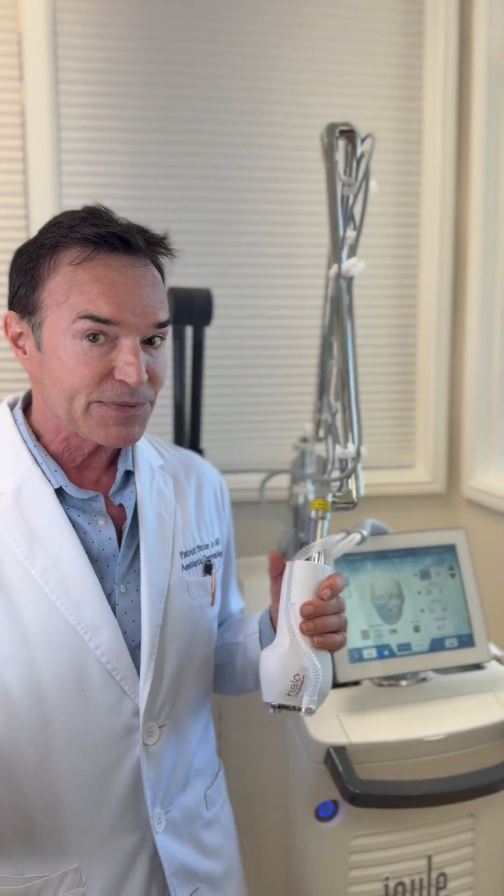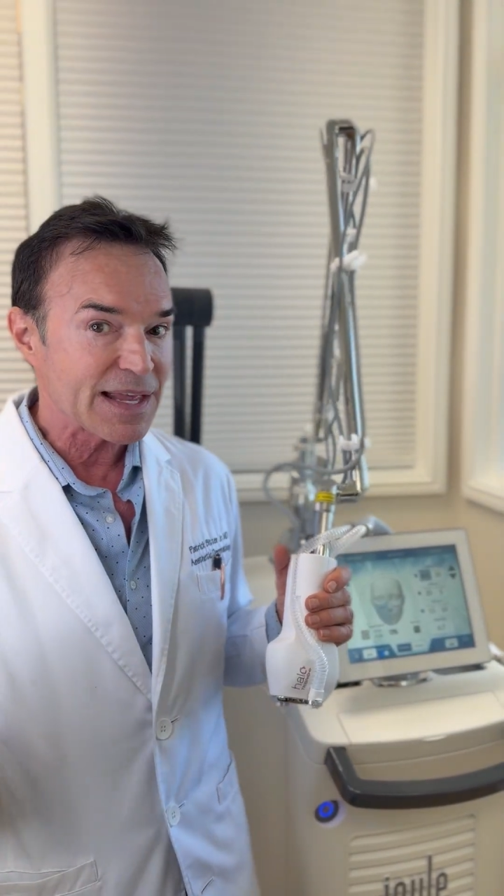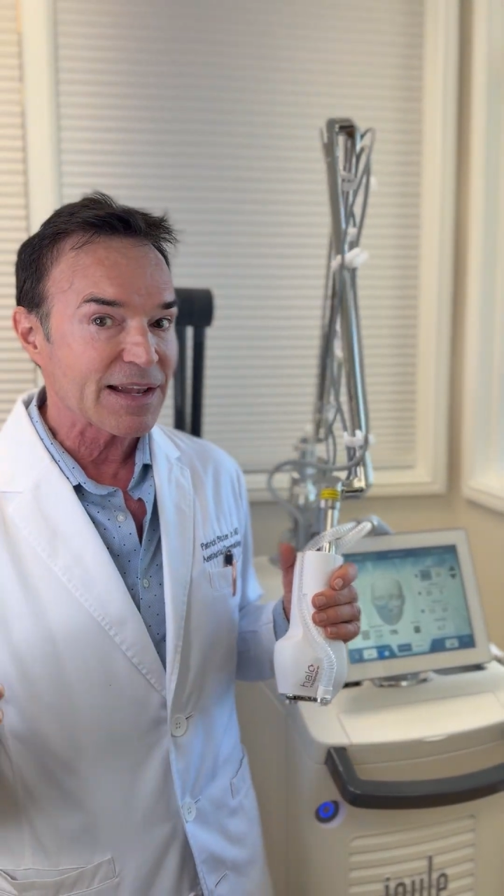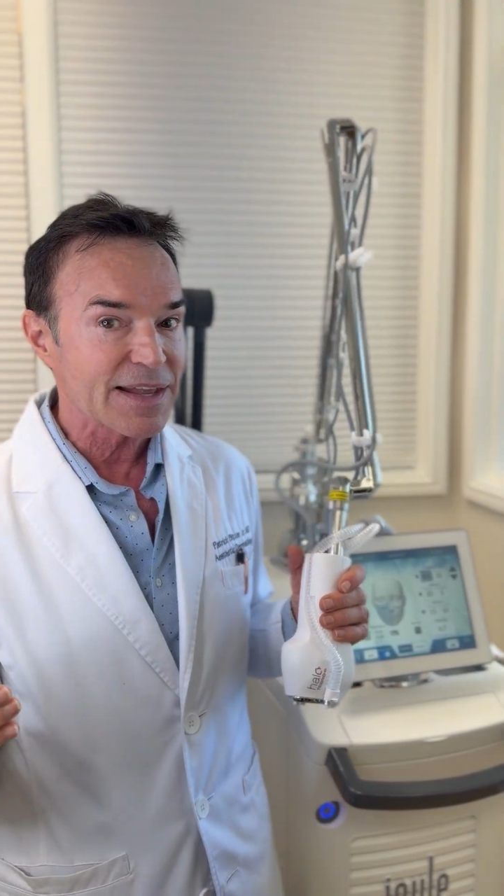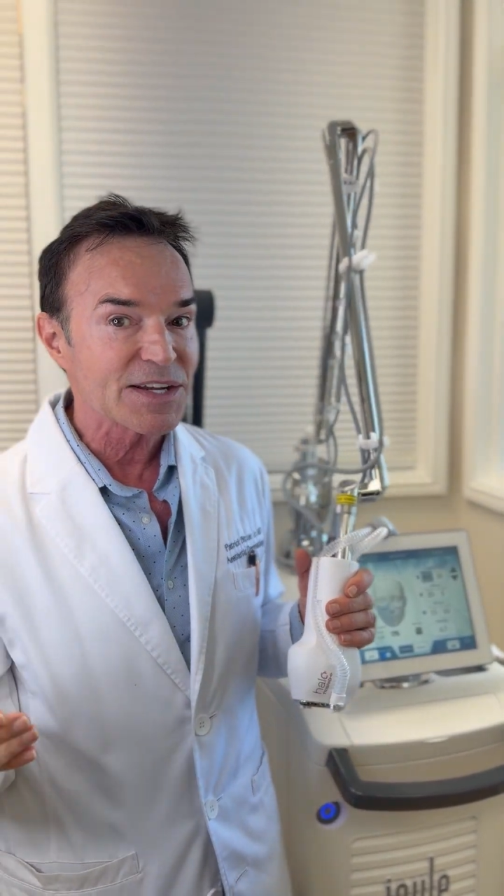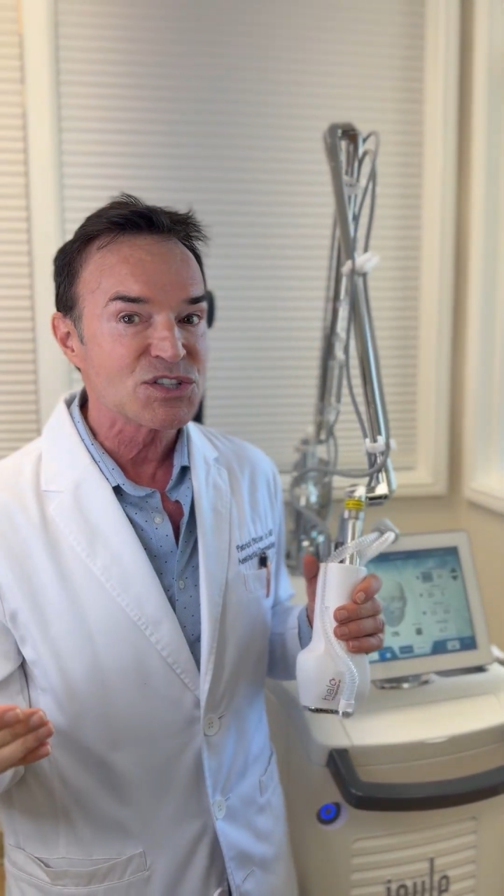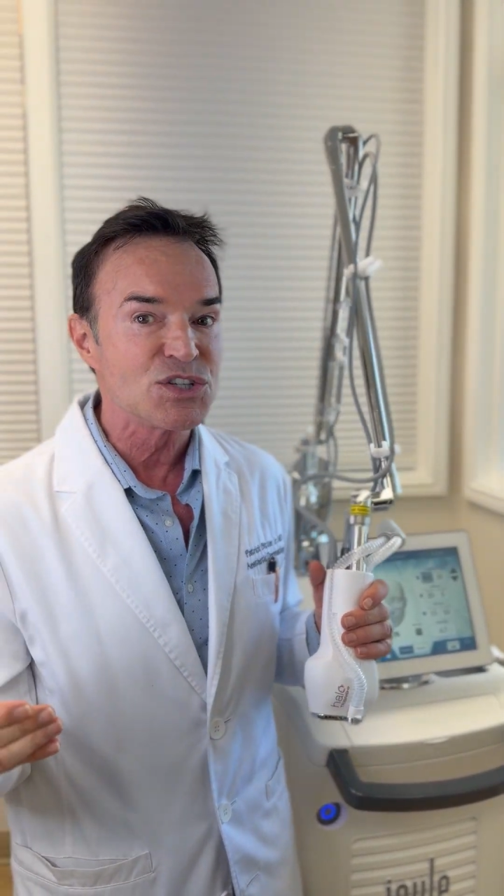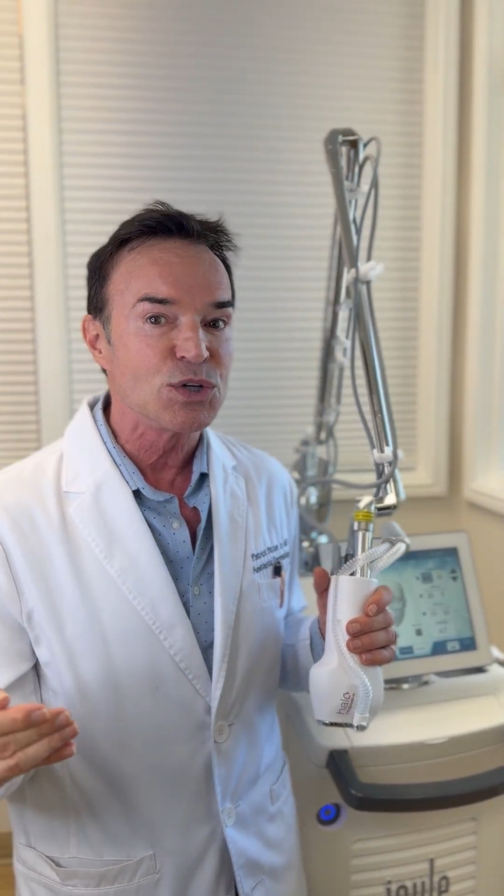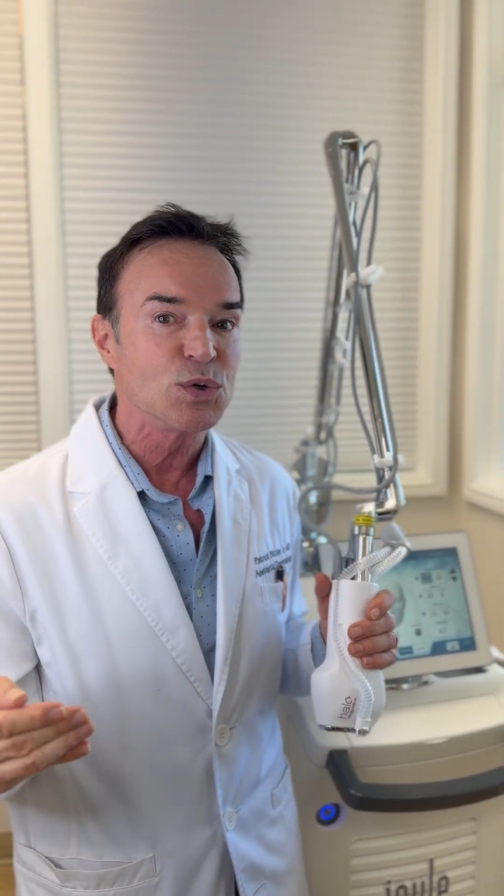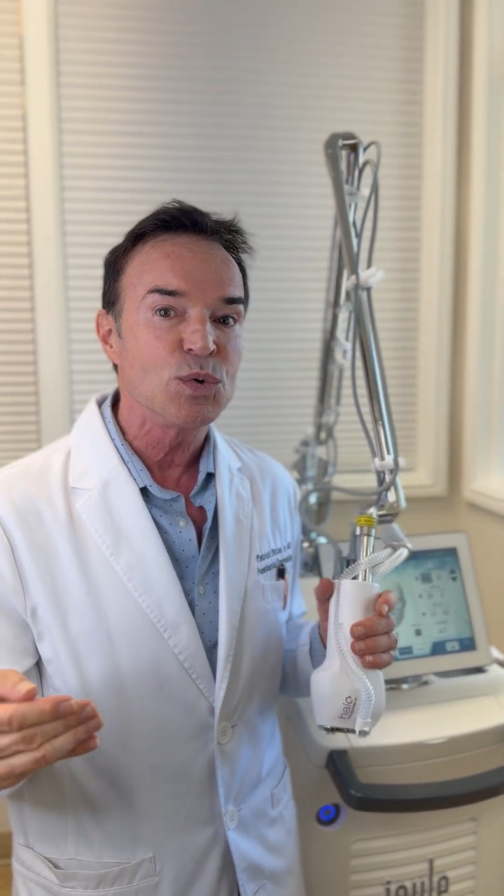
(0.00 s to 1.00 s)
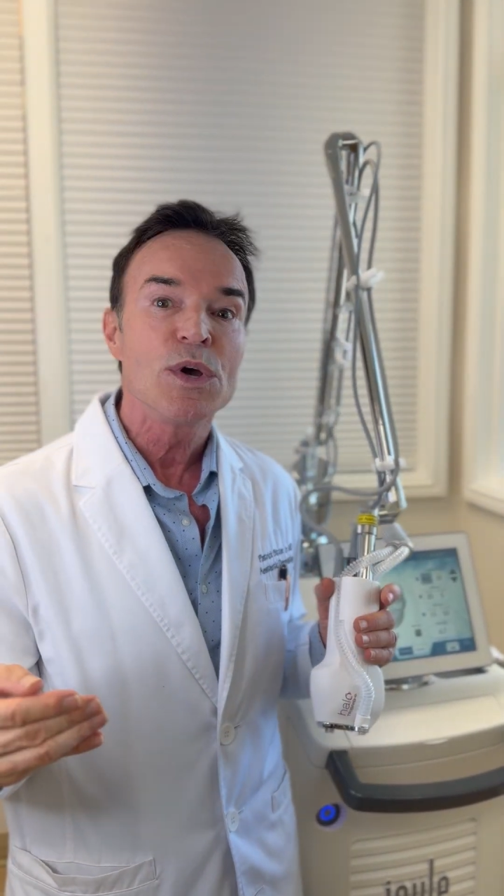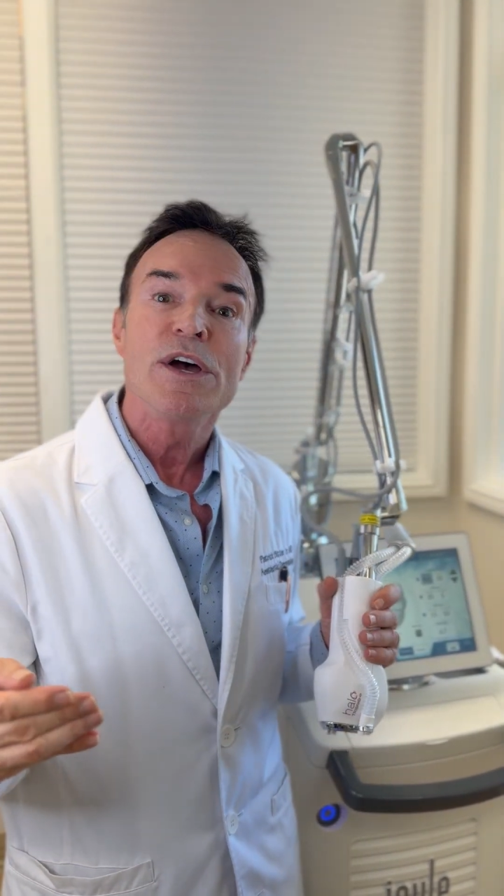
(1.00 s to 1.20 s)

that I like to do